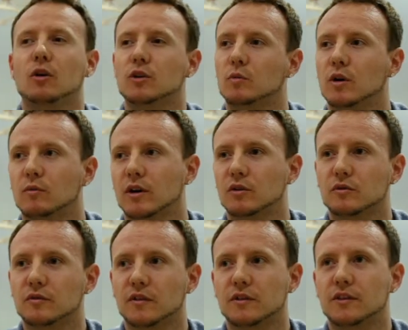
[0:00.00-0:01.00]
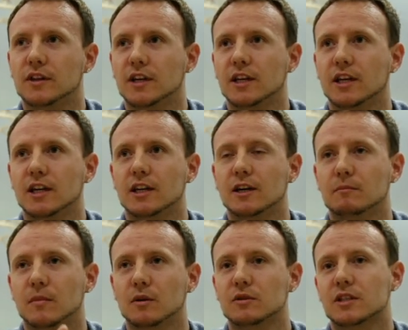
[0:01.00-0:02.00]
I hold the world record for the
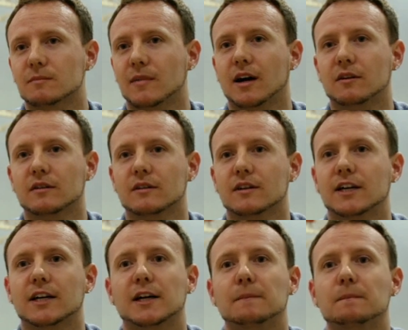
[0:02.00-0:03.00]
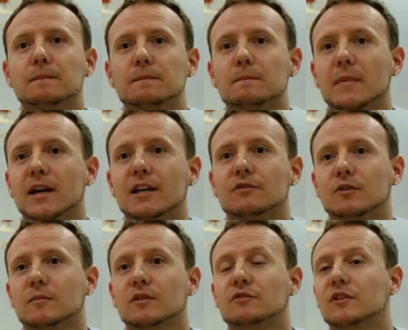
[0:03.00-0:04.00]
most amount um, made
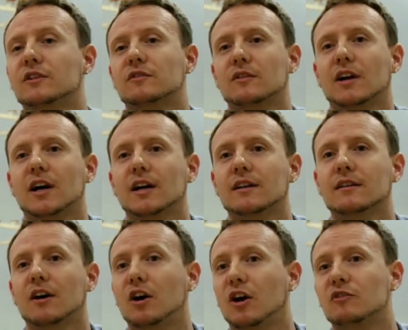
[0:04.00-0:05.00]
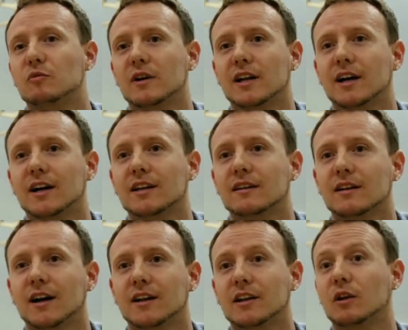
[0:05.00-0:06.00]
from the free throw line, halfway line,
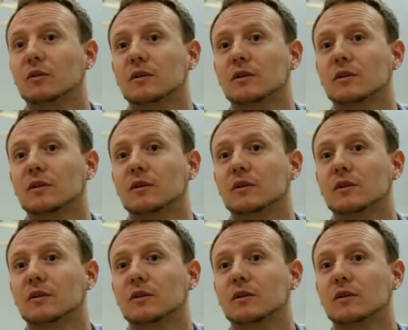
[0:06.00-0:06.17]
and the